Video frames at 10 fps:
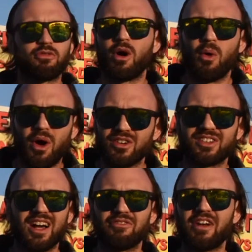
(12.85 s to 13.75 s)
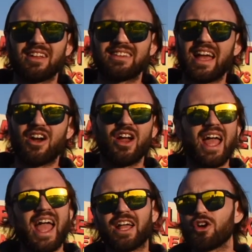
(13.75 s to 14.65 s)
throw our stuff out there,
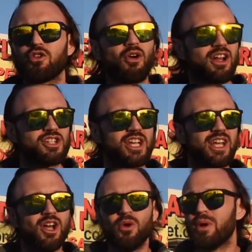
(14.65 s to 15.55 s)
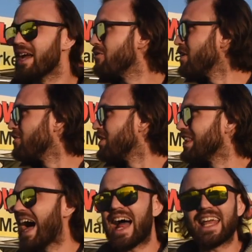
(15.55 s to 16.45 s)
and crush it. We get rid of a
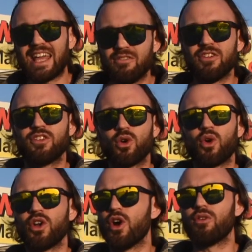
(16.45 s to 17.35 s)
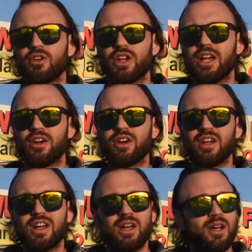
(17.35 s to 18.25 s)
lot of inventory over here
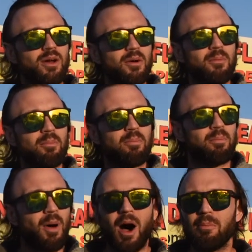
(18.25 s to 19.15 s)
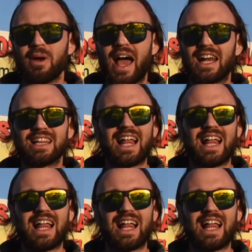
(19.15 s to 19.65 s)
pumping out a